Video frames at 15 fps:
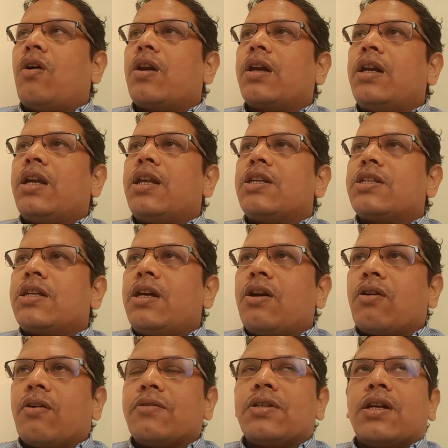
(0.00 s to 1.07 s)
or getting
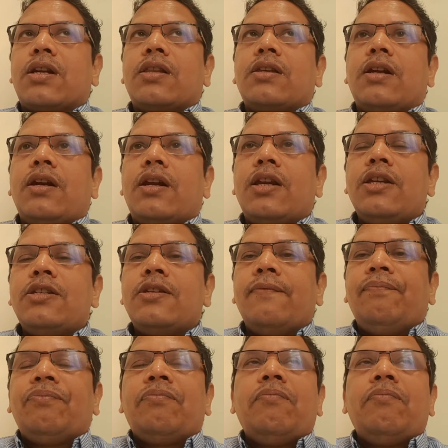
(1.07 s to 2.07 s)
scared of certain countries